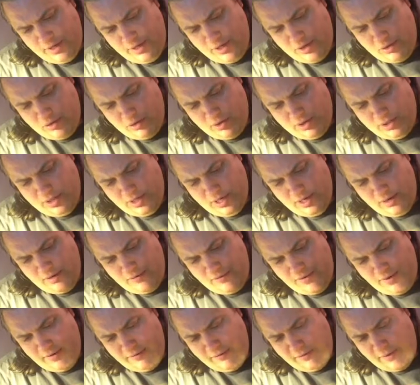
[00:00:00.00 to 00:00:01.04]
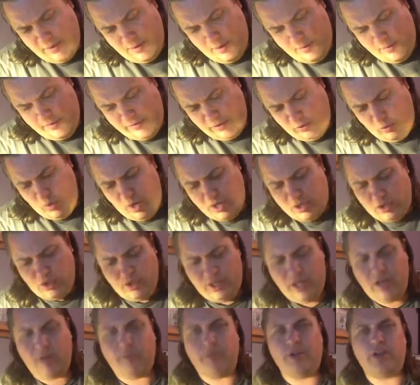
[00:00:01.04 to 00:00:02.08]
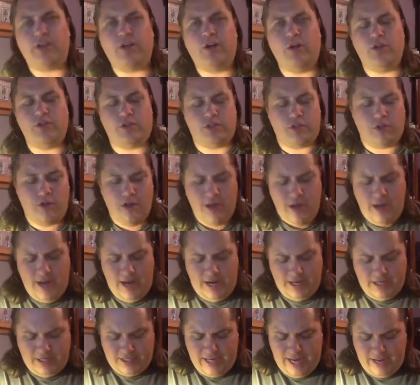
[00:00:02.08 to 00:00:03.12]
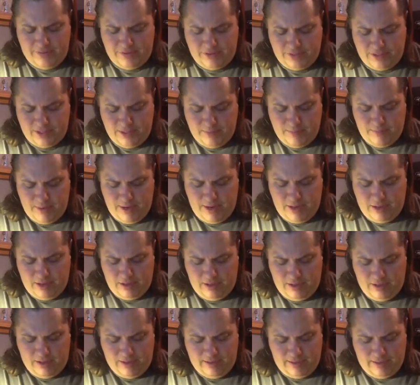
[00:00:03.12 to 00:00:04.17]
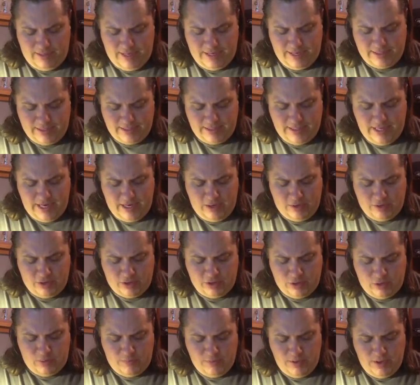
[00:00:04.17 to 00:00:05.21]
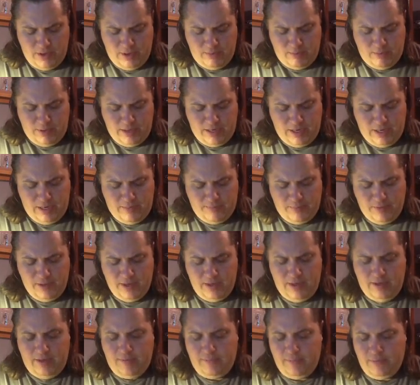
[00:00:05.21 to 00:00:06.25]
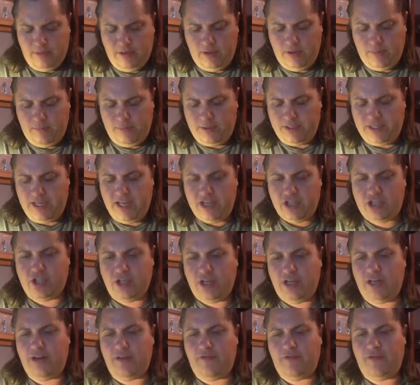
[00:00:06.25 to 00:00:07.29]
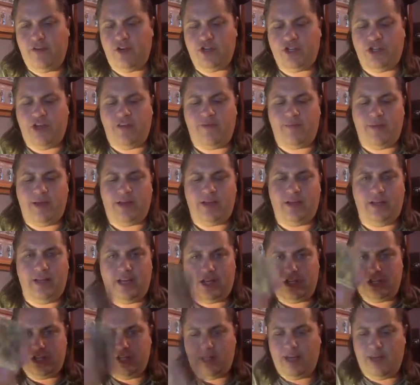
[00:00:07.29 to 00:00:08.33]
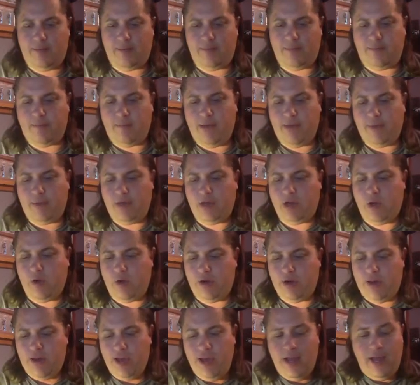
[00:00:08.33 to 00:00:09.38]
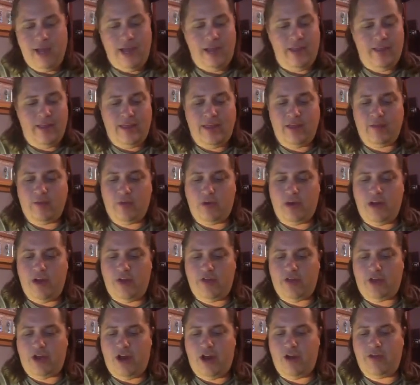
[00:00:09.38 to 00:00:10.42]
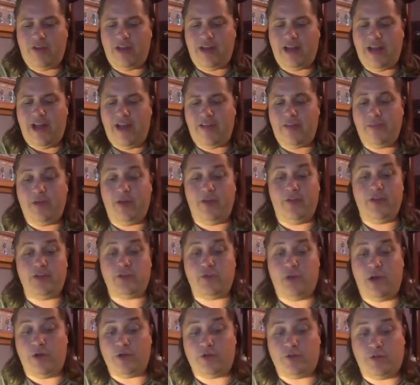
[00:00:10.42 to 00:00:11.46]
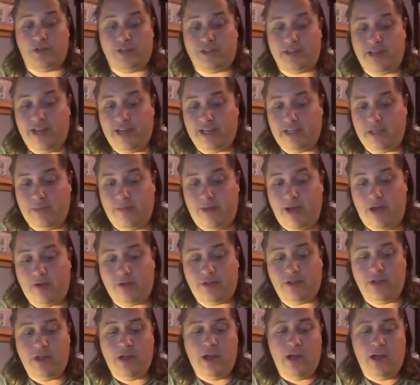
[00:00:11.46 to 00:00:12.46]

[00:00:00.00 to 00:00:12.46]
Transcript: interested in, and I'm going to have to look at it a little bit closer. I just got this in the mail in the last day or so, but potentially to finish off my collection, that may be going. And then another card that I got in the mail, this one I was real psyched about.